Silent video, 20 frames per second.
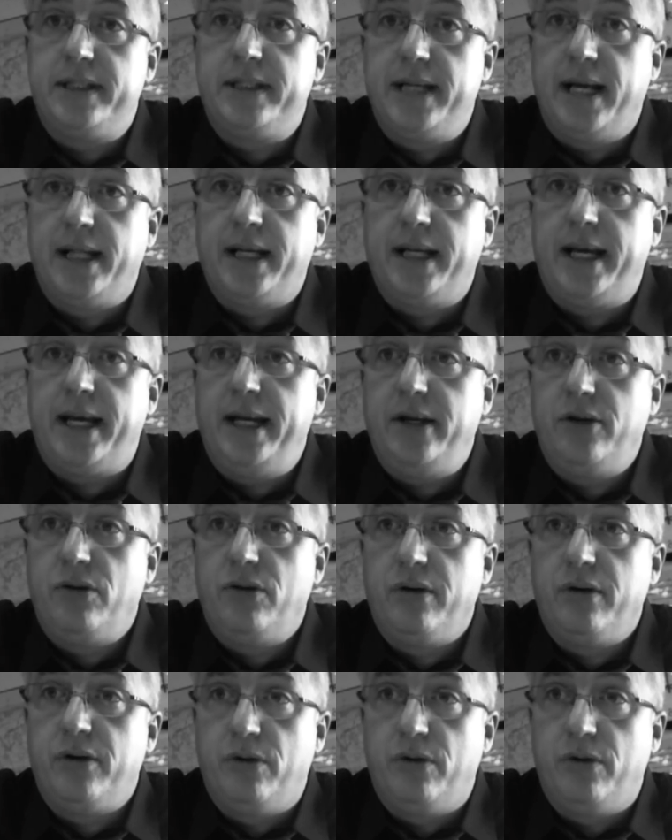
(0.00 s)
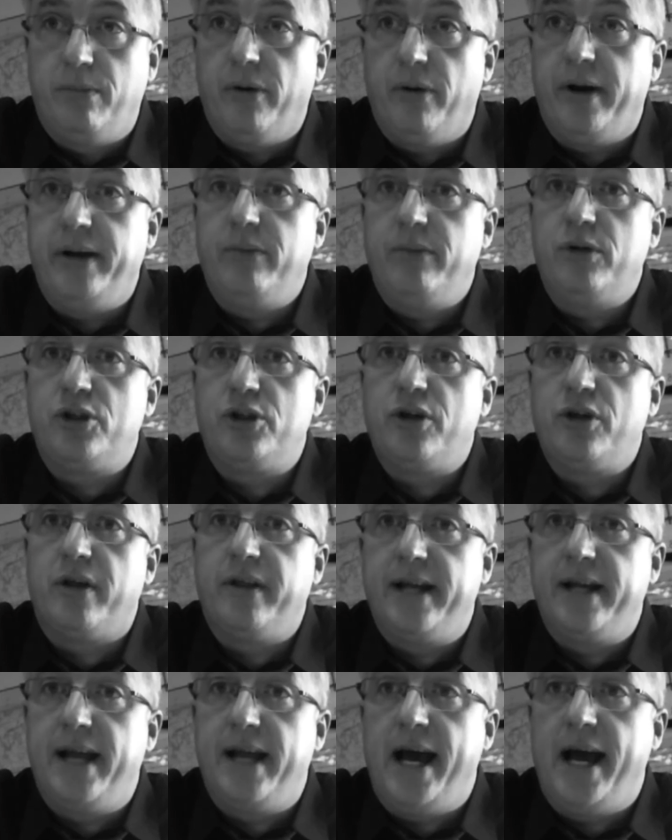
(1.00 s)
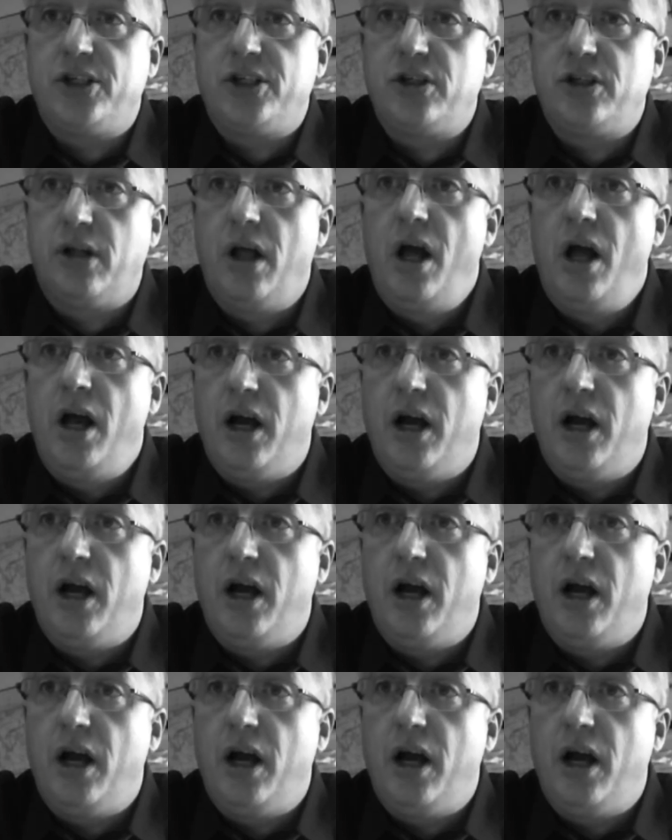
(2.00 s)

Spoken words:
delegated or enumerated, which are the national